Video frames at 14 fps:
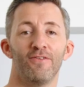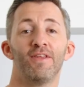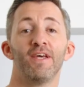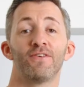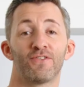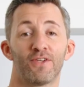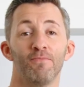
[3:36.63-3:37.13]

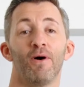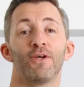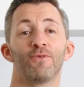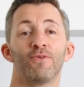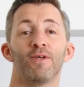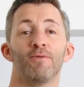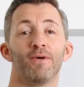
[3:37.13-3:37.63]
This,
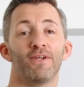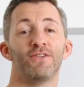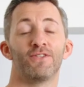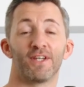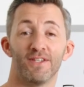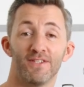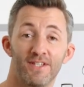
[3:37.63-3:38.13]
combined with the ability
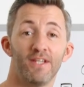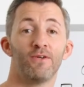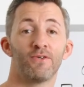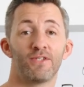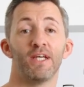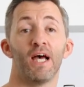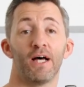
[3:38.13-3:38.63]
to
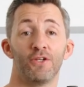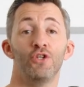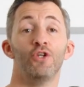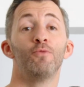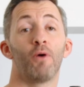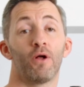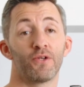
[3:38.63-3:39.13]
continuously add
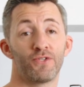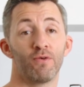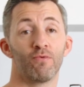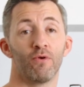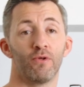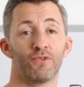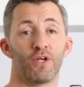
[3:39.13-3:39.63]
new policy
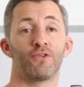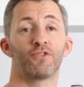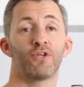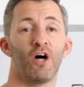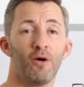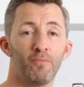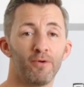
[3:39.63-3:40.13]
rules on
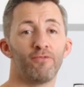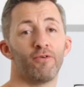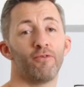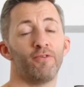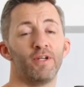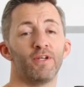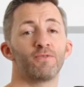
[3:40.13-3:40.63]
top of your
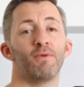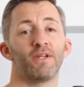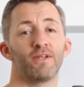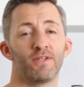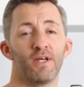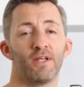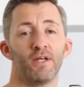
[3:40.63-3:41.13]
Fides
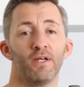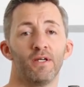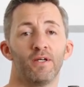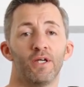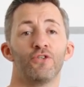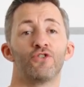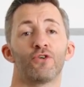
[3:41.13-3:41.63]

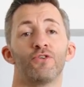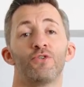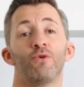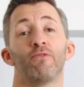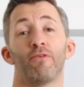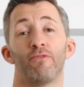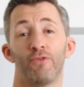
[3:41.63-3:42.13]
metadata, ensures
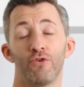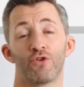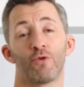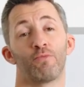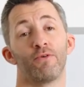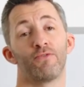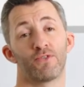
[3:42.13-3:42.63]
you have a
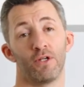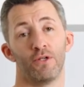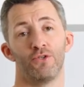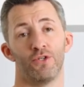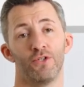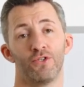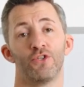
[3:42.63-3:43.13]
future-proof
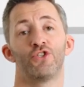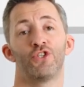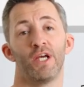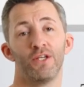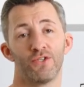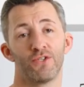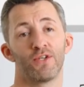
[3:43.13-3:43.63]
solution to
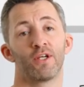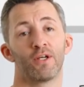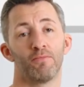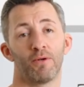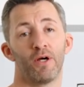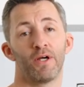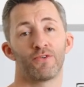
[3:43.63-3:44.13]
changes in
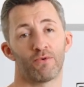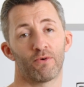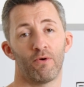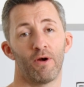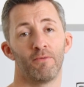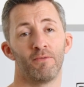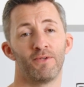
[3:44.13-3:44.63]
compliance
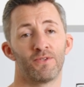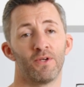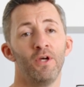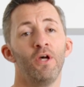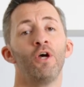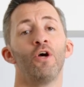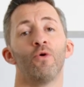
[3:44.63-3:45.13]
requirements
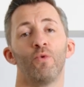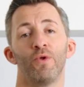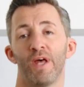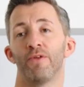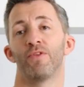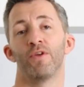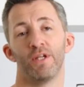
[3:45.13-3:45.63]

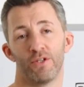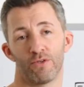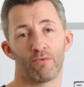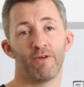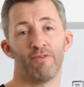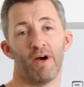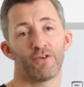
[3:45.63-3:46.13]
without the need to
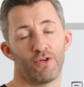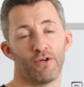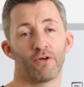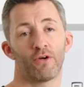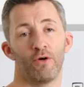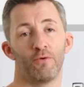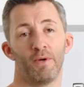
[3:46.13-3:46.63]
refactor
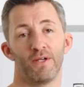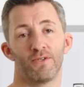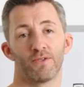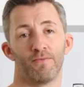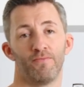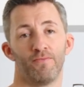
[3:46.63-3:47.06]
your codebase.